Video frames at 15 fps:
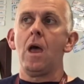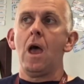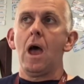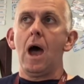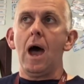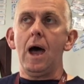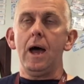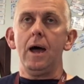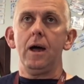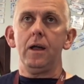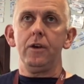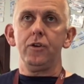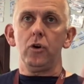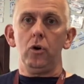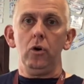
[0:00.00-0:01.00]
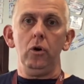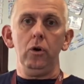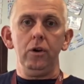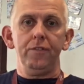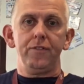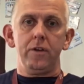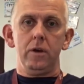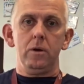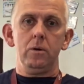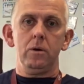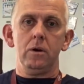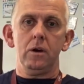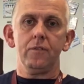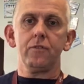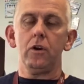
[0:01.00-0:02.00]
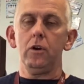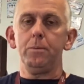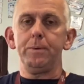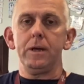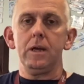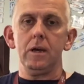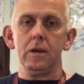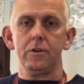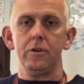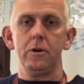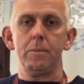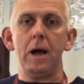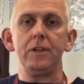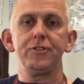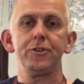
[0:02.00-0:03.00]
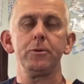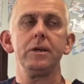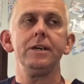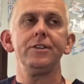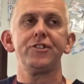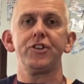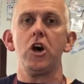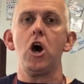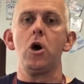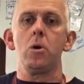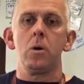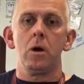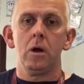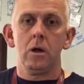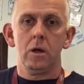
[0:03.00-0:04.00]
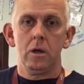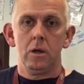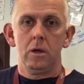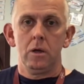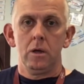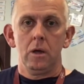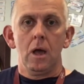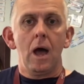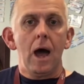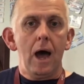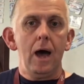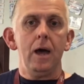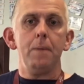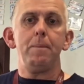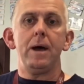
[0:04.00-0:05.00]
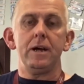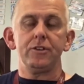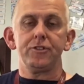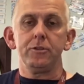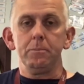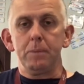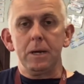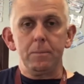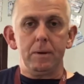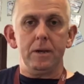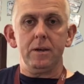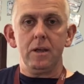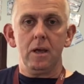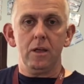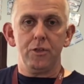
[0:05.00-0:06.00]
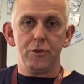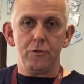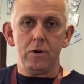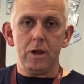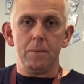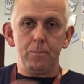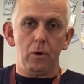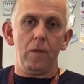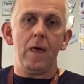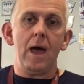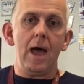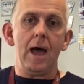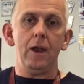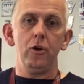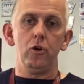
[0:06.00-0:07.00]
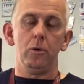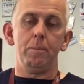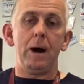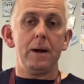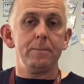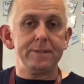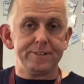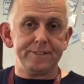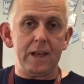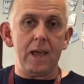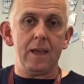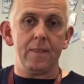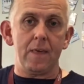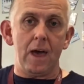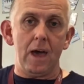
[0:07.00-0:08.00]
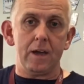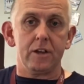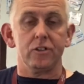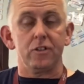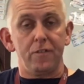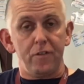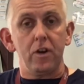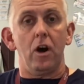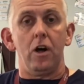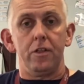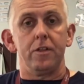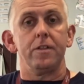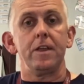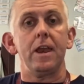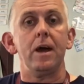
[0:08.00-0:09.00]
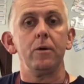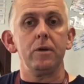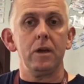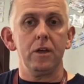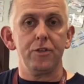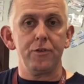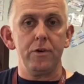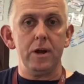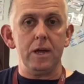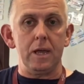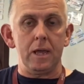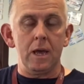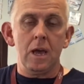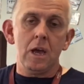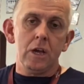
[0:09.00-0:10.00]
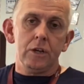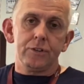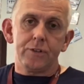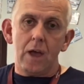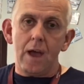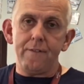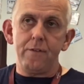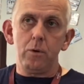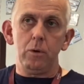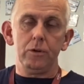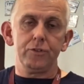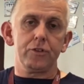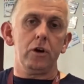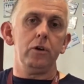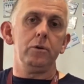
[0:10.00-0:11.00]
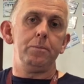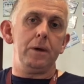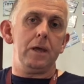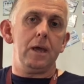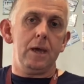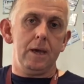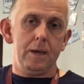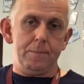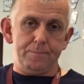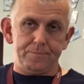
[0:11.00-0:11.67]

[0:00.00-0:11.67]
And all of you have gone up a year group. Hands up, year 2. I bet some people in year 3 put their hand up by mistake there because they forgot that they're now year 3. So everyone's gone up a year.